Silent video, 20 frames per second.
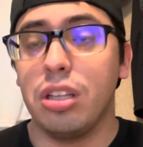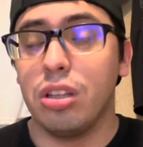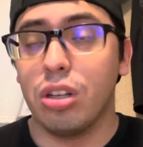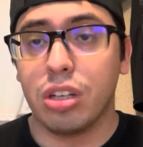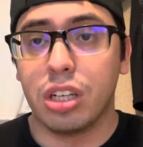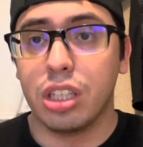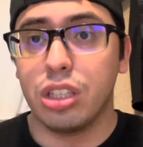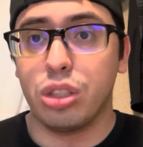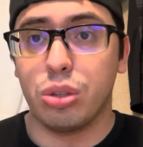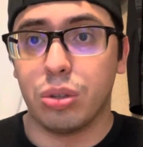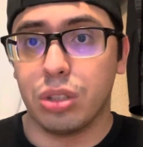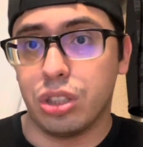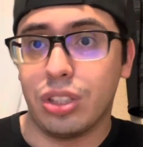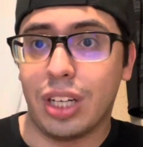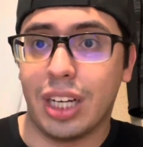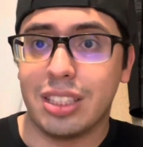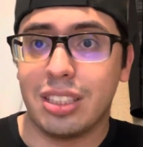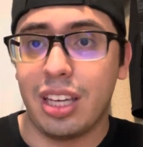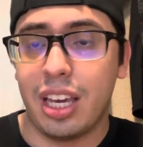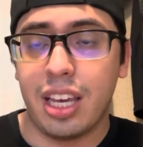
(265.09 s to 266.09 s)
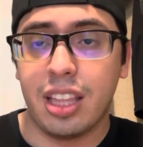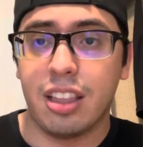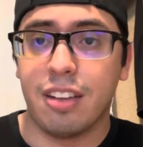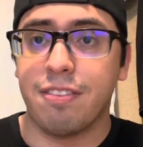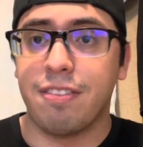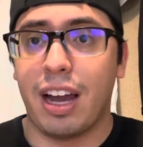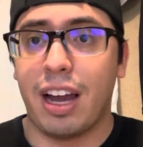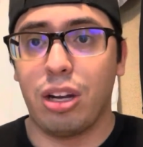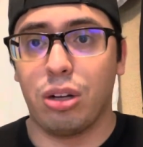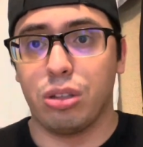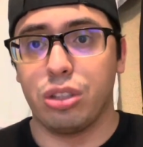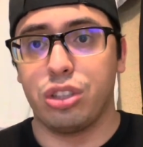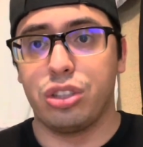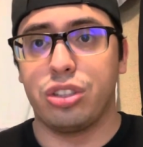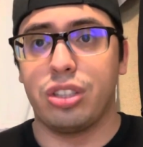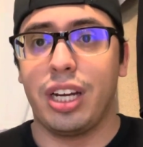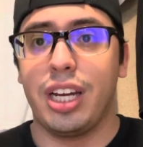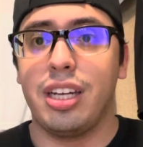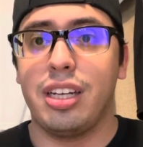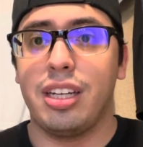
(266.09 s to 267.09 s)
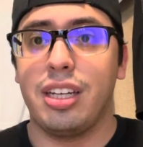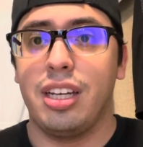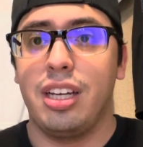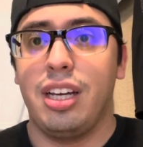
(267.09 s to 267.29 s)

looking to address in the final trade